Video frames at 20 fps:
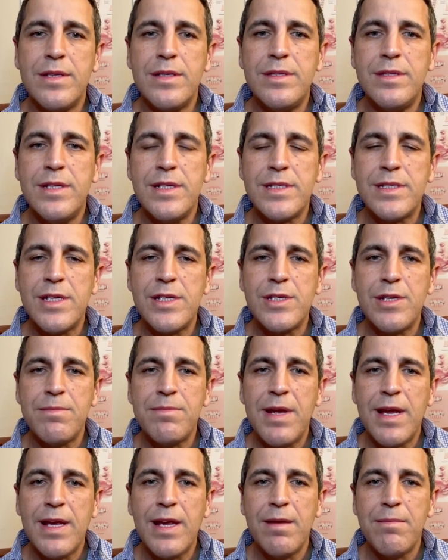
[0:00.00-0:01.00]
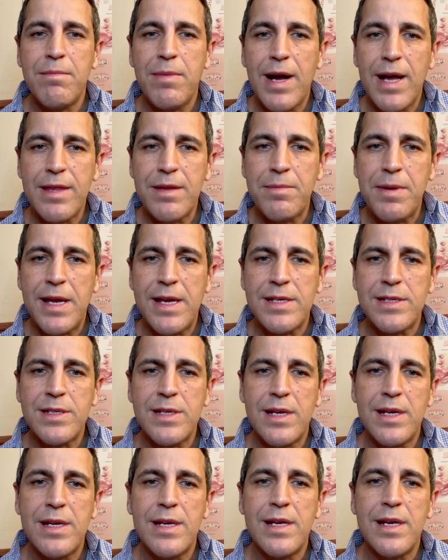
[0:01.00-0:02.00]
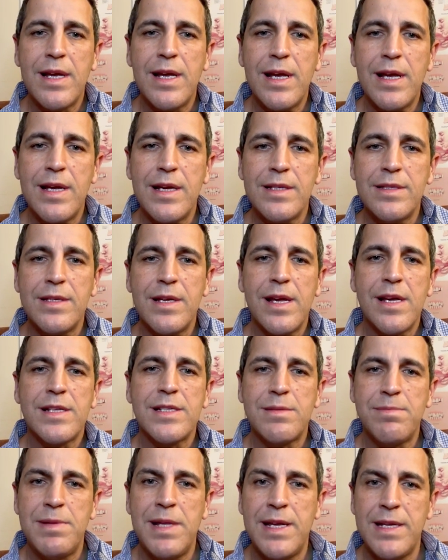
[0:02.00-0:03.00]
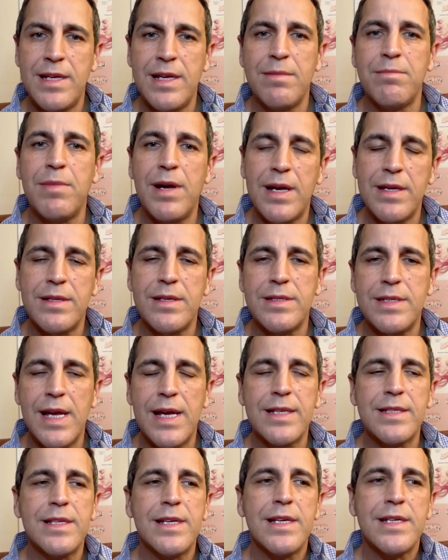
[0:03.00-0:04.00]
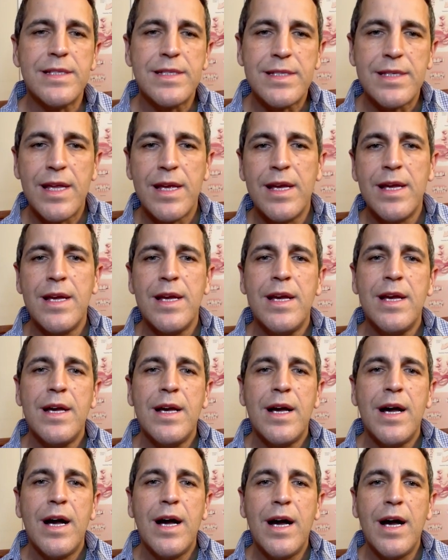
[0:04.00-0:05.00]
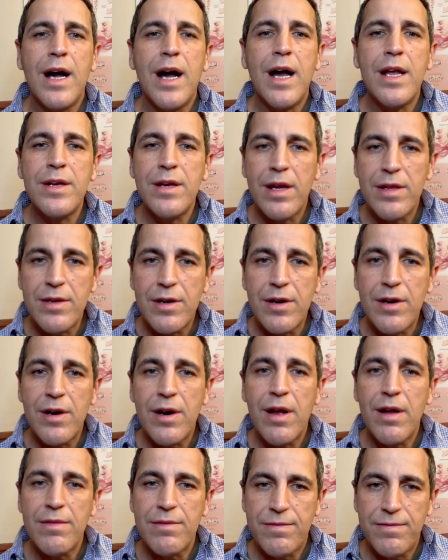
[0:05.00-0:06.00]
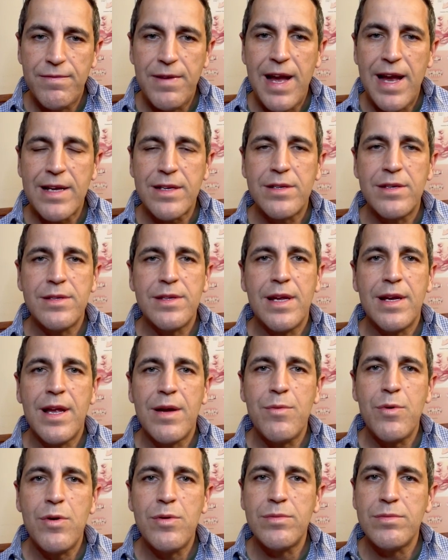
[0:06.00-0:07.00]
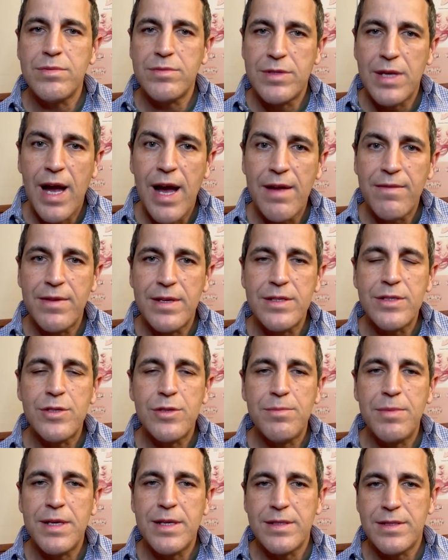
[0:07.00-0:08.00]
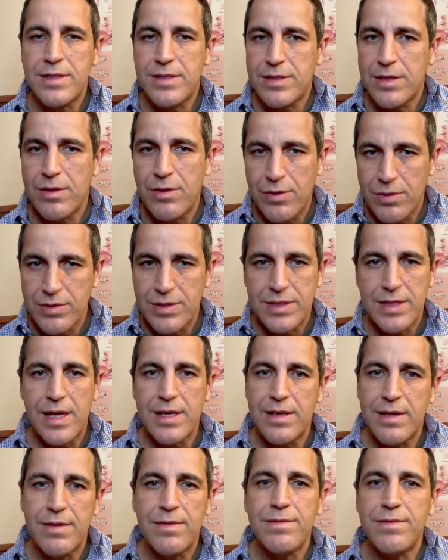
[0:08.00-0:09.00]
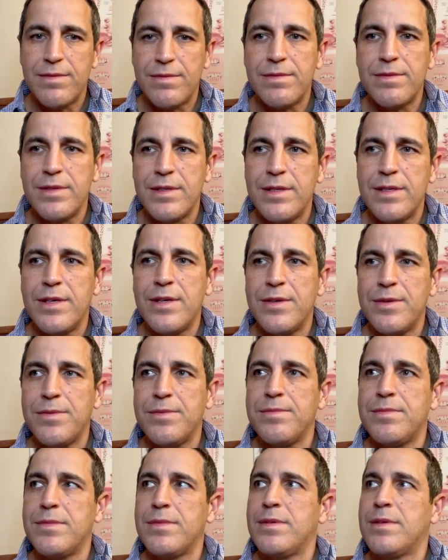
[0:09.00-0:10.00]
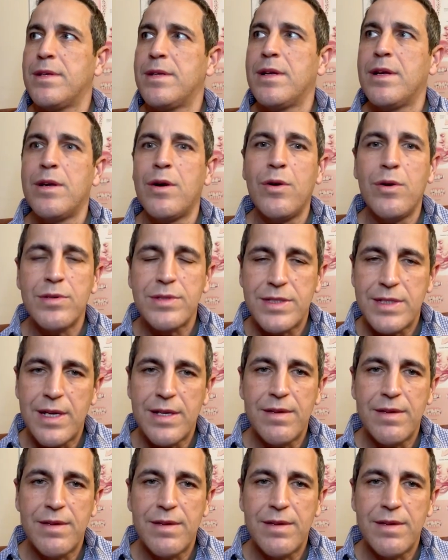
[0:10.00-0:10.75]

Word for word: decision making by the patient and the explaining by the dentist. Uh, another factor that I won't dive into because it's a whole set of you know a whole set